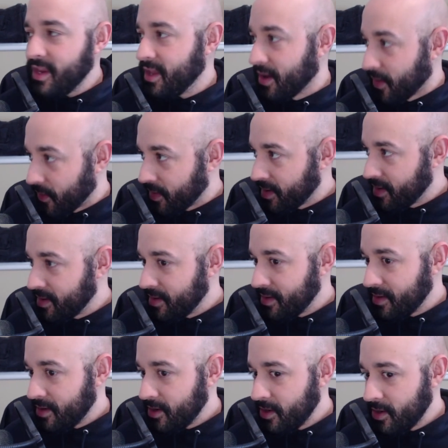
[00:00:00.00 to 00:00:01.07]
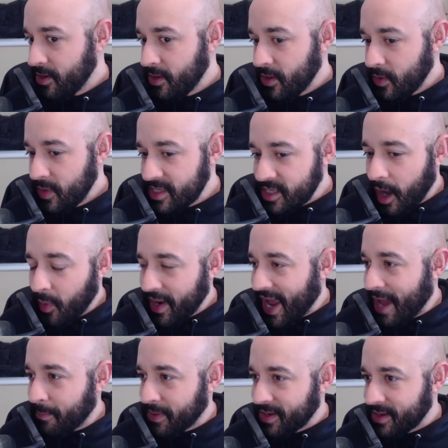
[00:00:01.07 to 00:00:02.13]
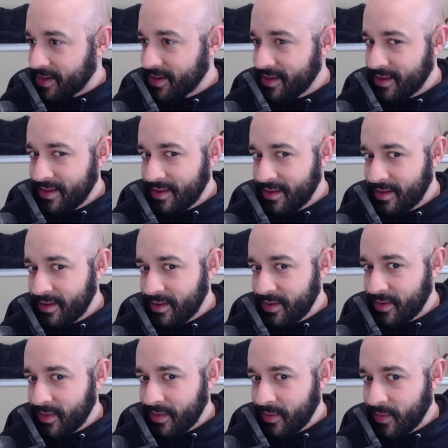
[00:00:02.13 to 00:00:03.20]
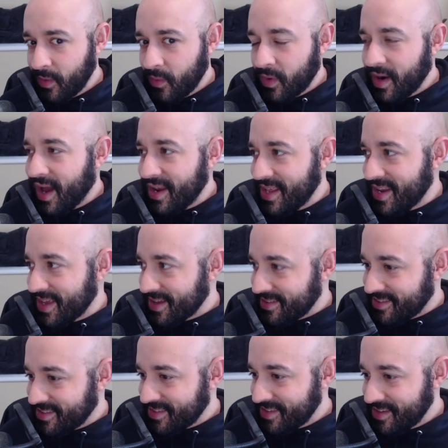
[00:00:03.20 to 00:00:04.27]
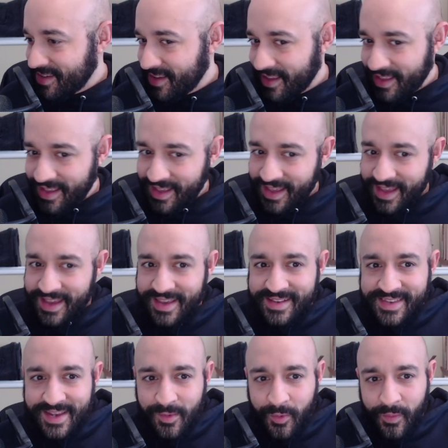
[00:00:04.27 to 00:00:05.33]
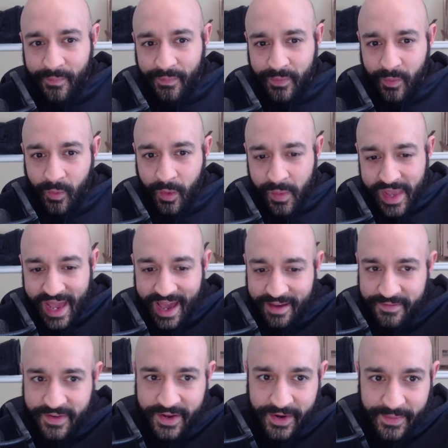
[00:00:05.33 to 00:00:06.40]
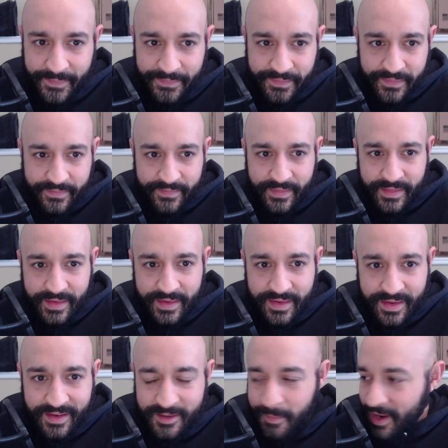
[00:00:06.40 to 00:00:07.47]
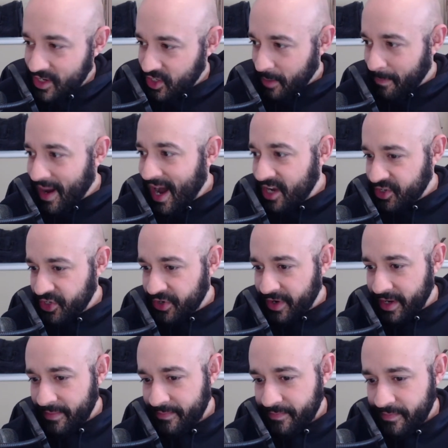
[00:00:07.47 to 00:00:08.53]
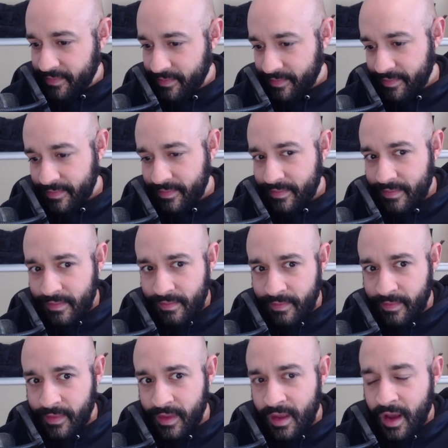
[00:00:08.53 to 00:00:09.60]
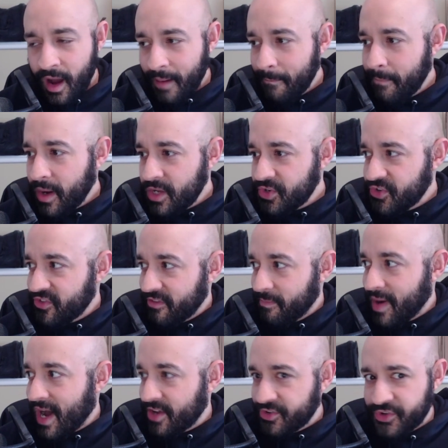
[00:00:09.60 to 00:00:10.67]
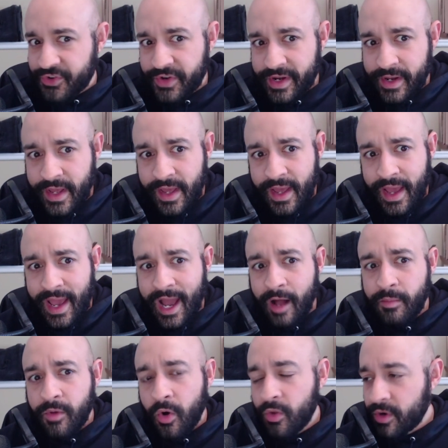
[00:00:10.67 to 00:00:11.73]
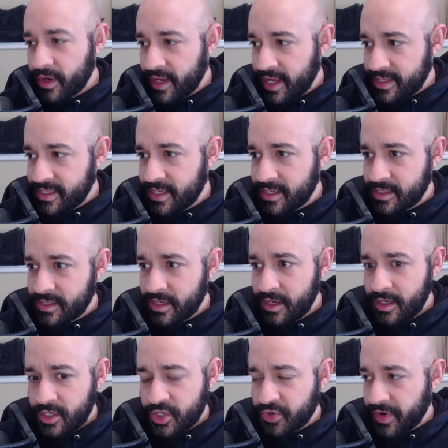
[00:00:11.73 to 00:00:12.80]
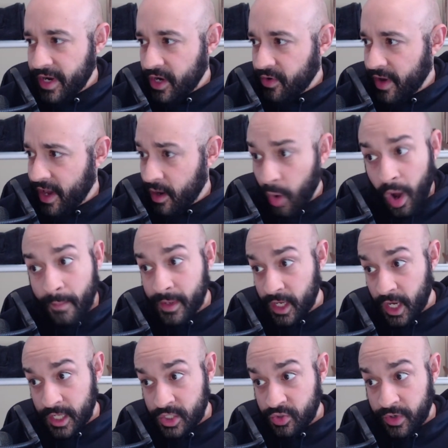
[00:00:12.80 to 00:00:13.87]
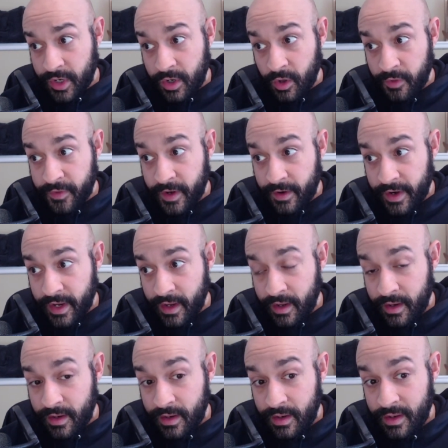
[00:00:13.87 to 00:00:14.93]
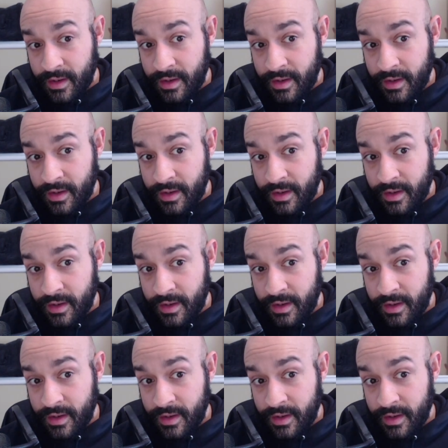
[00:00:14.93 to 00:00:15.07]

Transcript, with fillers: video. We saw what happened. We're not idiots. You see, what we have here is a bunch of posturing. A bunch of posturing. Al Mohler gets his street cred. Oh, I'm against critical theory